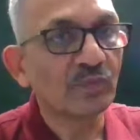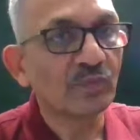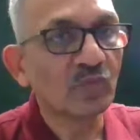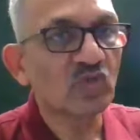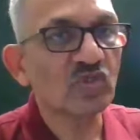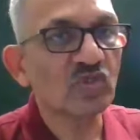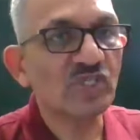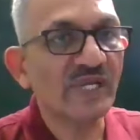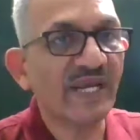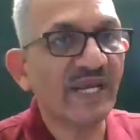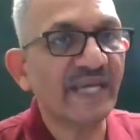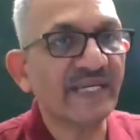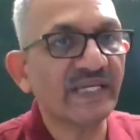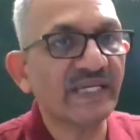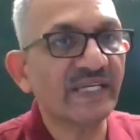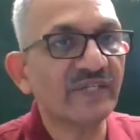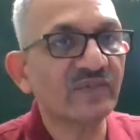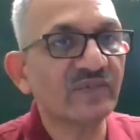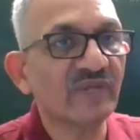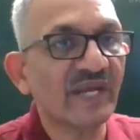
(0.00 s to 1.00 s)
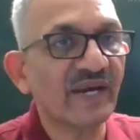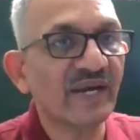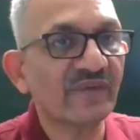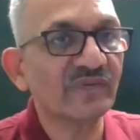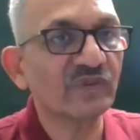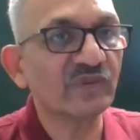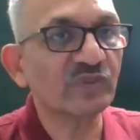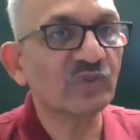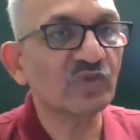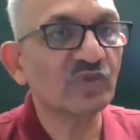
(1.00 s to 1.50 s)
most likely you'll
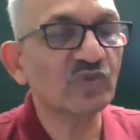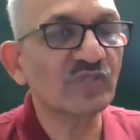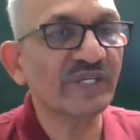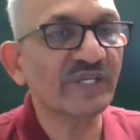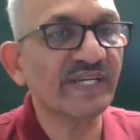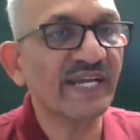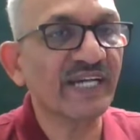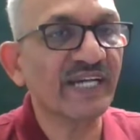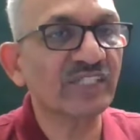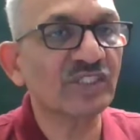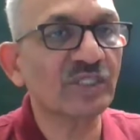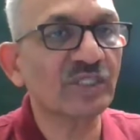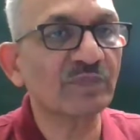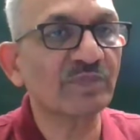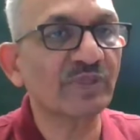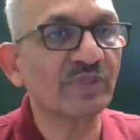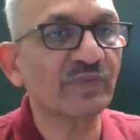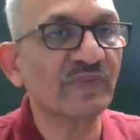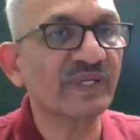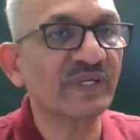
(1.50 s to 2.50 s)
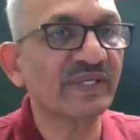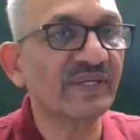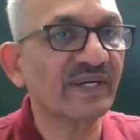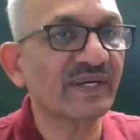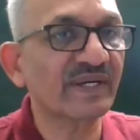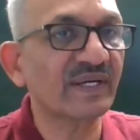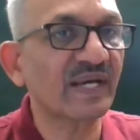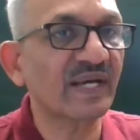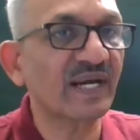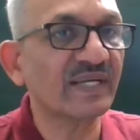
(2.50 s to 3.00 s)
have to use the reaction between
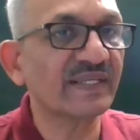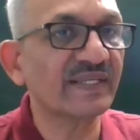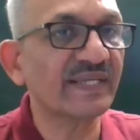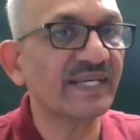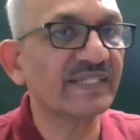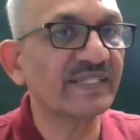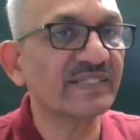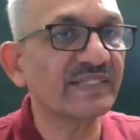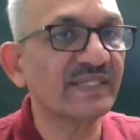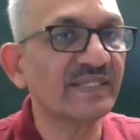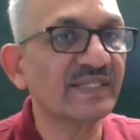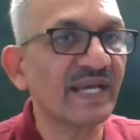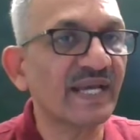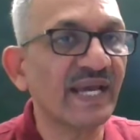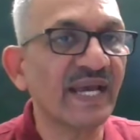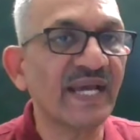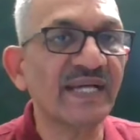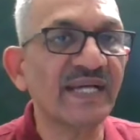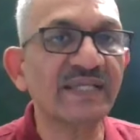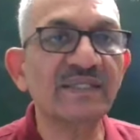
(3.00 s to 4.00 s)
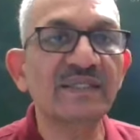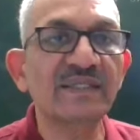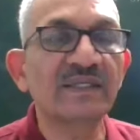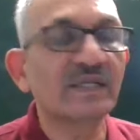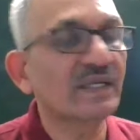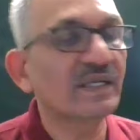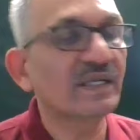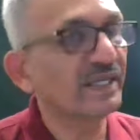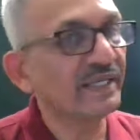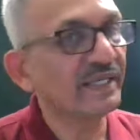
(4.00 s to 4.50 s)
Grignard reagent and
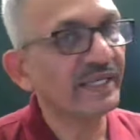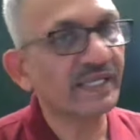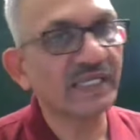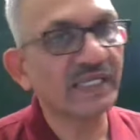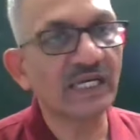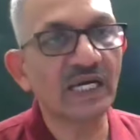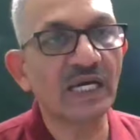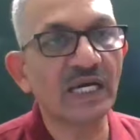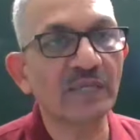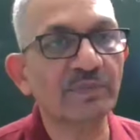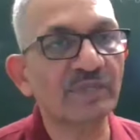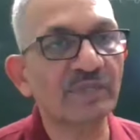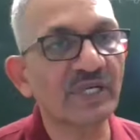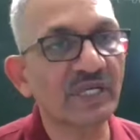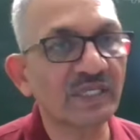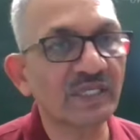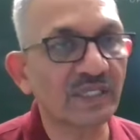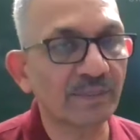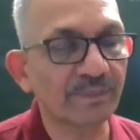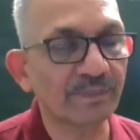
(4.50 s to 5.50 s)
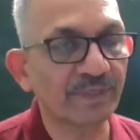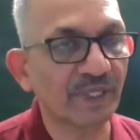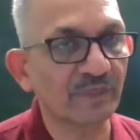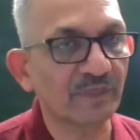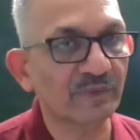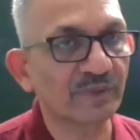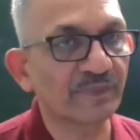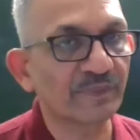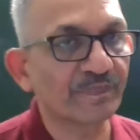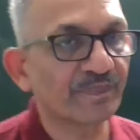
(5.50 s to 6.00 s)
a carbonyl
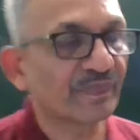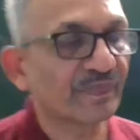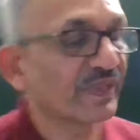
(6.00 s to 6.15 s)
compound.